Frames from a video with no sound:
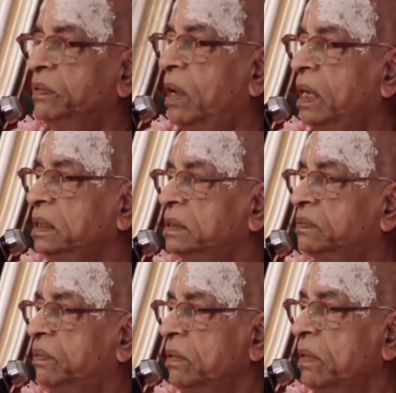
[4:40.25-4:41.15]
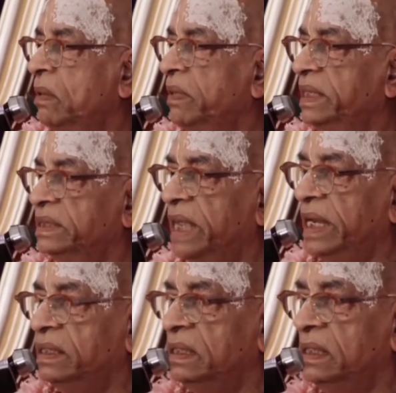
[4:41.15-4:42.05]
Everyone is full of
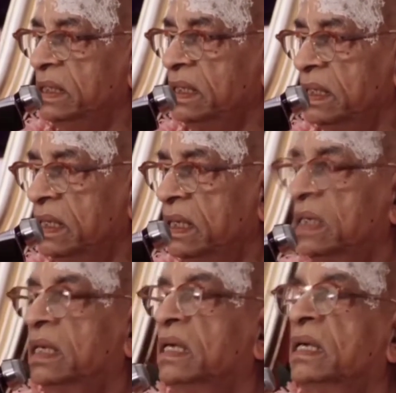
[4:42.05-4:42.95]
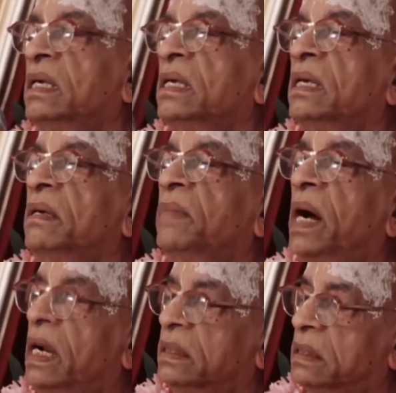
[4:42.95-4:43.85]
anxiety,
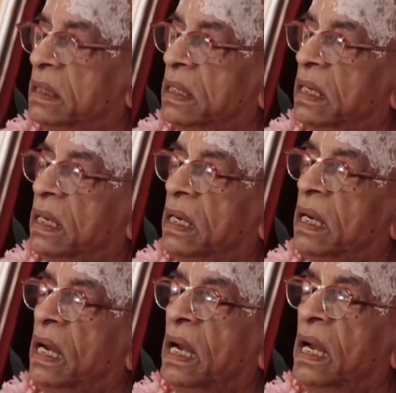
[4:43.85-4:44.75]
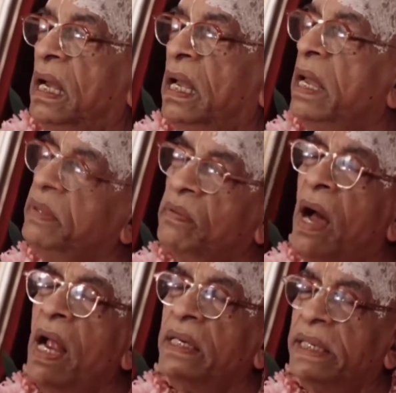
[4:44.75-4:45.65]
but
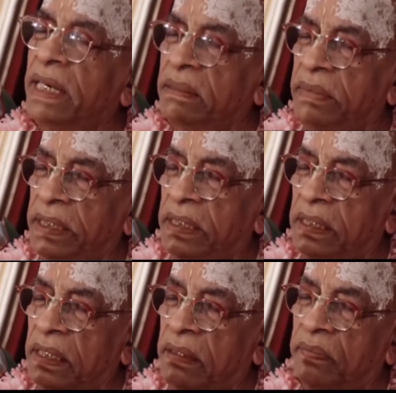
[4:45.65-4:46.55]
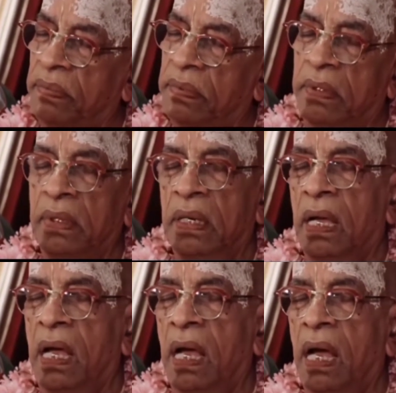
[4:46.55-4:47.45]
everyone can be
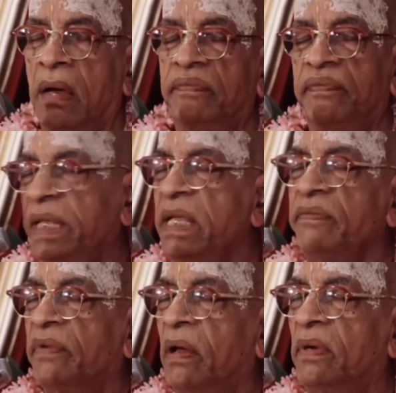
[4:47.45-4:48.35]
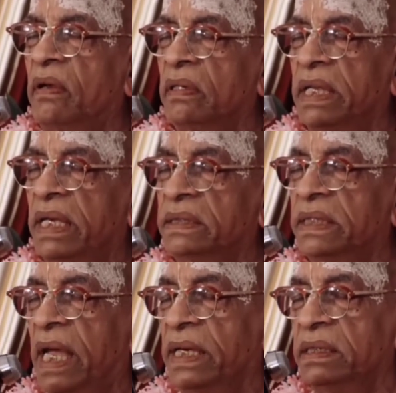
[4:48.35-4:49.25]
free from all
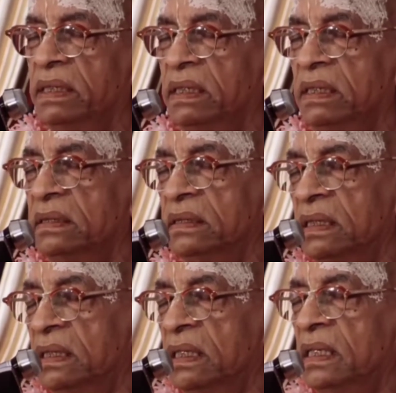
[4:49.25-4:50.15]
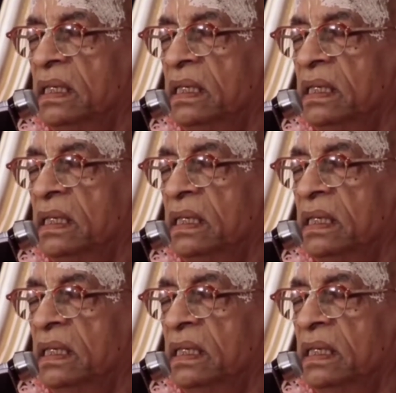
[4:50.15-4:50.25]
anxieties